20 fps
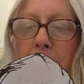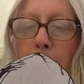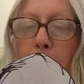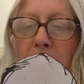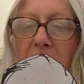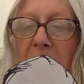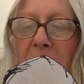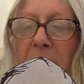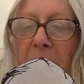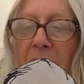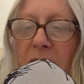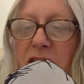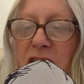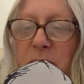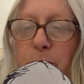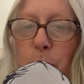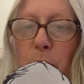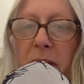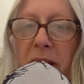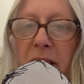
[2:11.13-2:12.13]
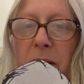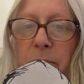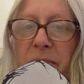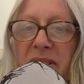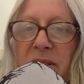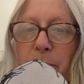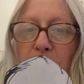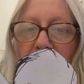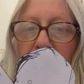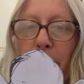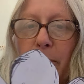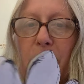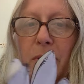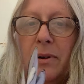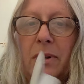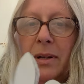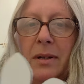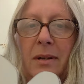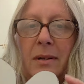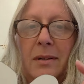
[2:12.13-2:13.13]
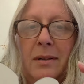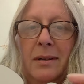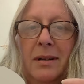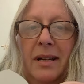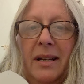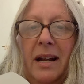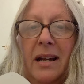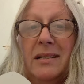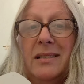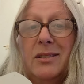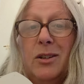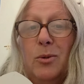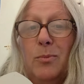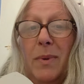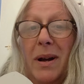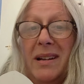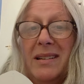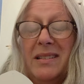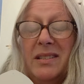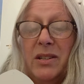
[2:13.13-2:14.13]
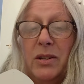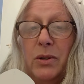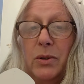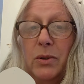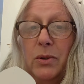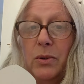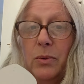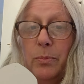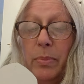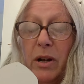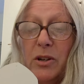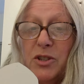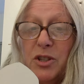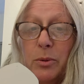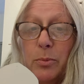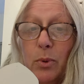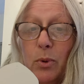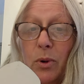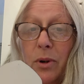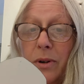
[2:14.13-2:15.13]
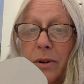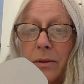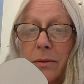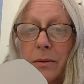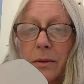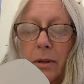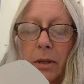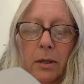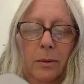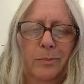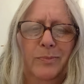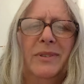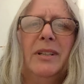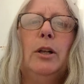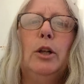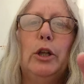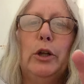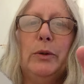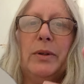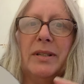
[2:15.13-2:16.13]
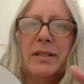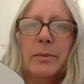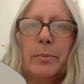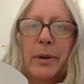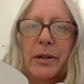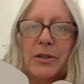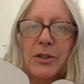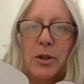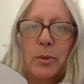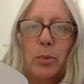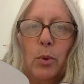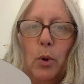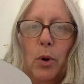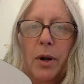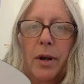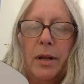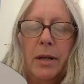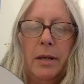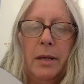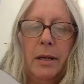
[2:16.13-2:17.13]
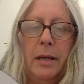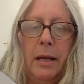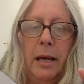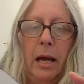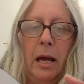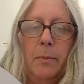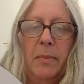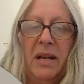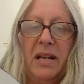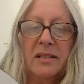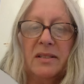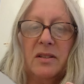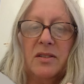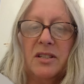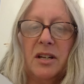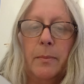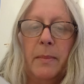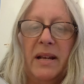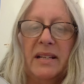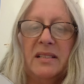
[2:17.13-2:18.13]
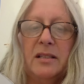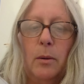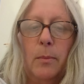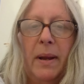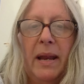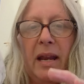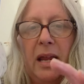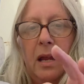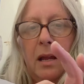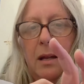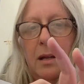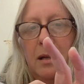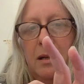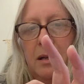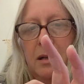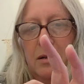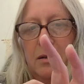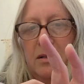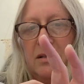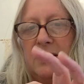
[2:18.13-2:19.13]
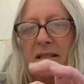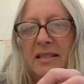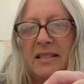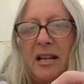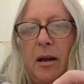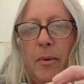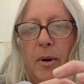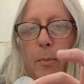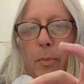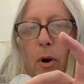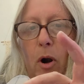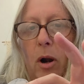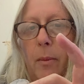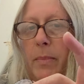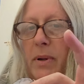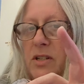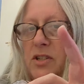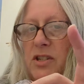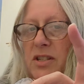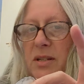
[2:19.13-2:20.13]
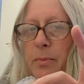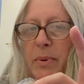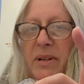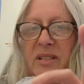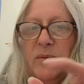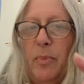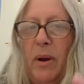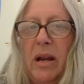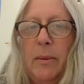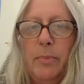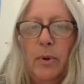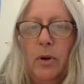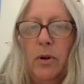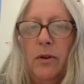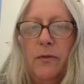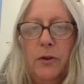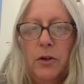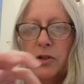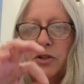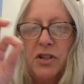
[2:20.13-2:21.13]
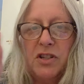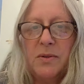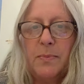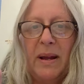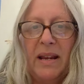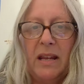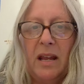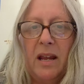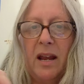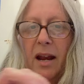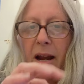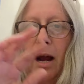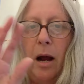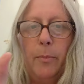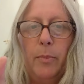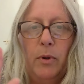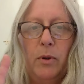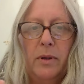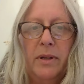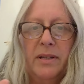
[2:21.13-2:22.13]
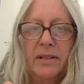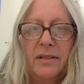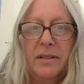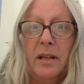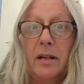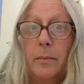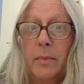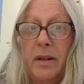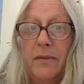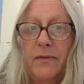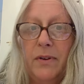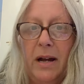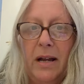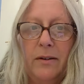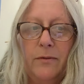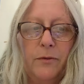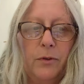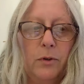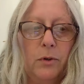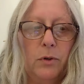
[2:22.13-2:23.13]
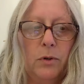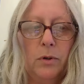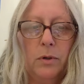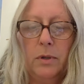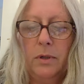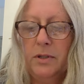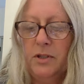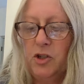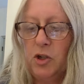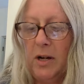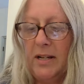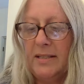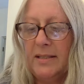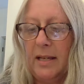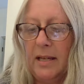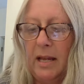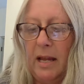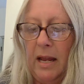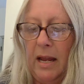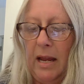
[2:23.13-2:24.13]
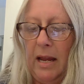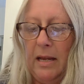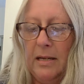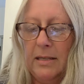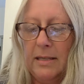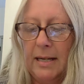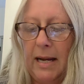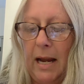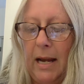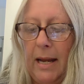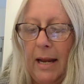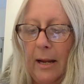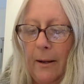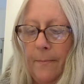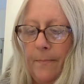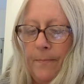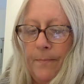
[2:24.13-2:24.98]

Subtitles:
but I just printed the piece of paper and I sewed mine to poster board, or glued it to poster board because I was going to make so many. It's coming apart, but just a piece of paper, if you're just making a couple, is going to be fine for tracing and cutting.